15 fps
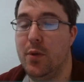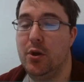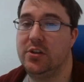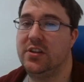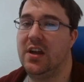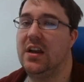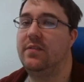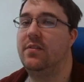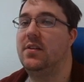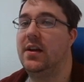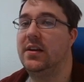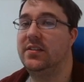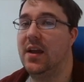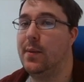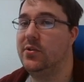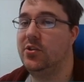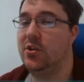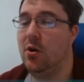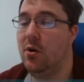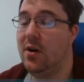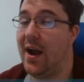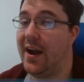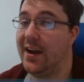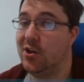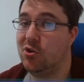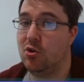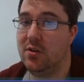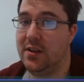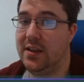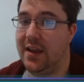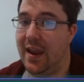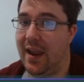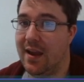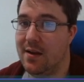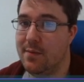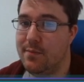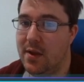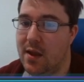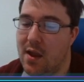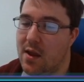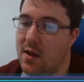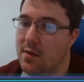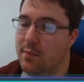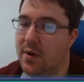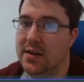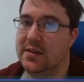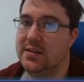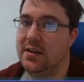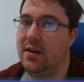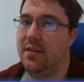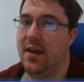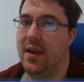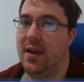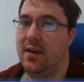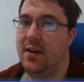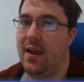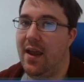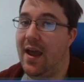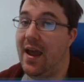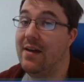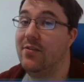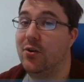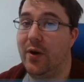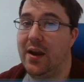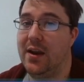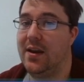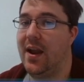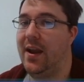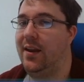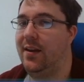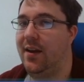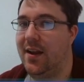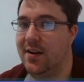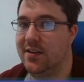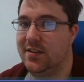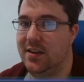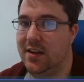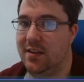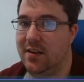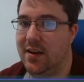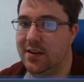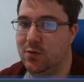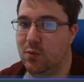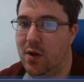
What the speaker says: that you're excited for the next episode. I surely am. But until then, have a great night, and I'll see you in the next